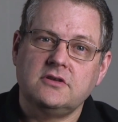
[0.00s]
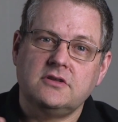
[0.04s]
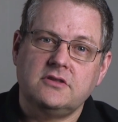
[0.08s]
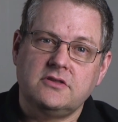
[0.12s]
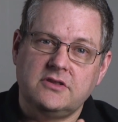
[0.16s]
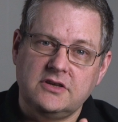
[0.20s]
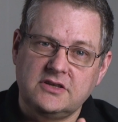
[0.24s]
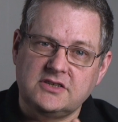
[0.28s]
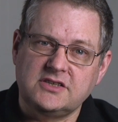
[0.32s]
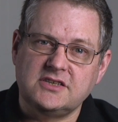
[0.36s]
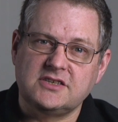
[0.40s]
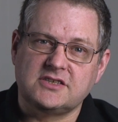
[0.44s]

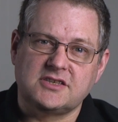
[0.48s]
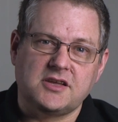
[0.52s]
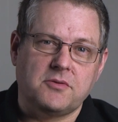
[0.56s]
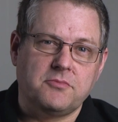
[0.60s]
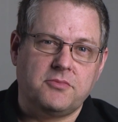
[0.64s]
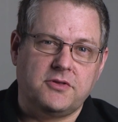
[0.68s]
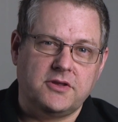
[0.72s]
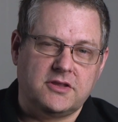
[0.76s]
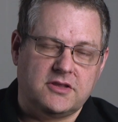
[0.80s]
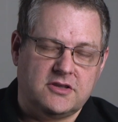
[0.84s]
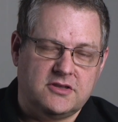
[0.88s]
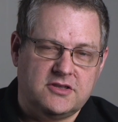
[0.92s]
This is
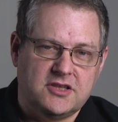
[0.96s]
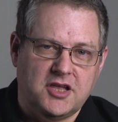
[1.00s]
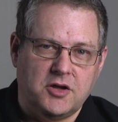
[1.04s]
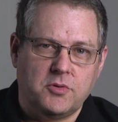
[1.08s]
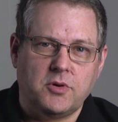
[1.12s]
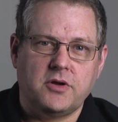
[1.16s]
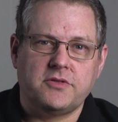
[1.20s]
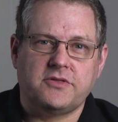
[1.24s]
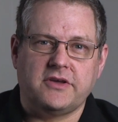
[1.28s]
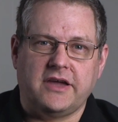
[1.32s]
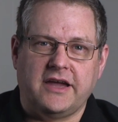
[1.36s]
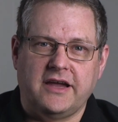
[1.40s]
something that no
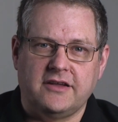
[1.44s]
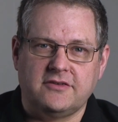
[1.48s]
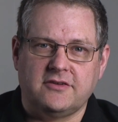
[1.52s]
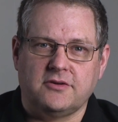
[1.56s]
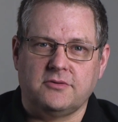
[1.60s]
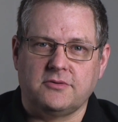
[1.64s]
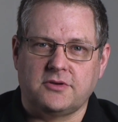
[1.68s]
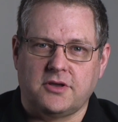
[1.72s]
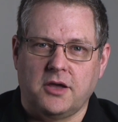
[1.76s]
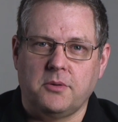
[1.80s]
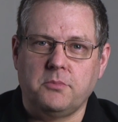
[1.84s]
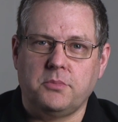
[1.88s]
other
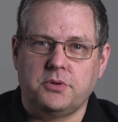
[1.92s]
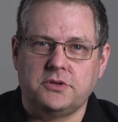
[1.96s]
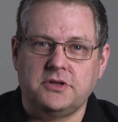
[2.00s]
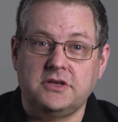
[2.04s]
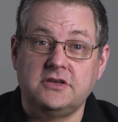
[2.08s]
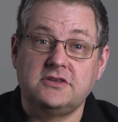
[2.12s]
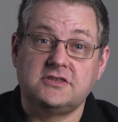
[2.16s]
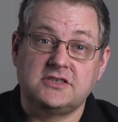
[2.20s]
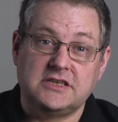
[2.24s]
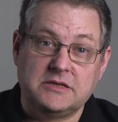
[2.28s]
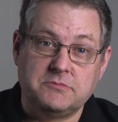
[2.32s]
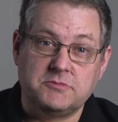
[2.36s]
adult
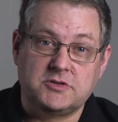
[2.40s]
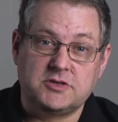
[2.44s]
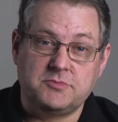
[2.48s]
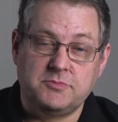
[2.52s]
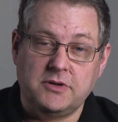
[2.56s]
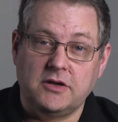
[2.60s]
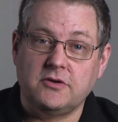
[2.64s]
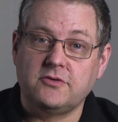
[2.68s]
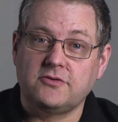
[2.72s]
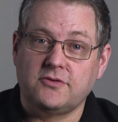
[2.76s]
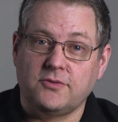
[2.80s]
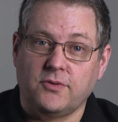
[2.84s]
company seems to
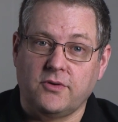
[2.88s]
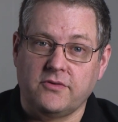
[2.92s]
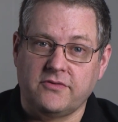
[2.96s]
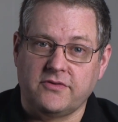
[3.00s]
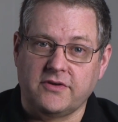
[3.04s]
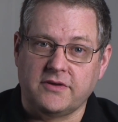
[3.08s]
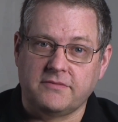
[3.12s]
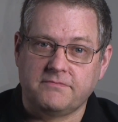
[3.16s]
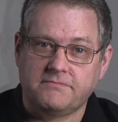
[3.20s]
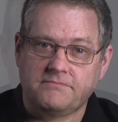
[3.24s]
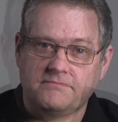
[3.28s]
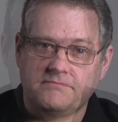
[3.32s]
be able to
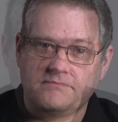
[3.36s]
offer.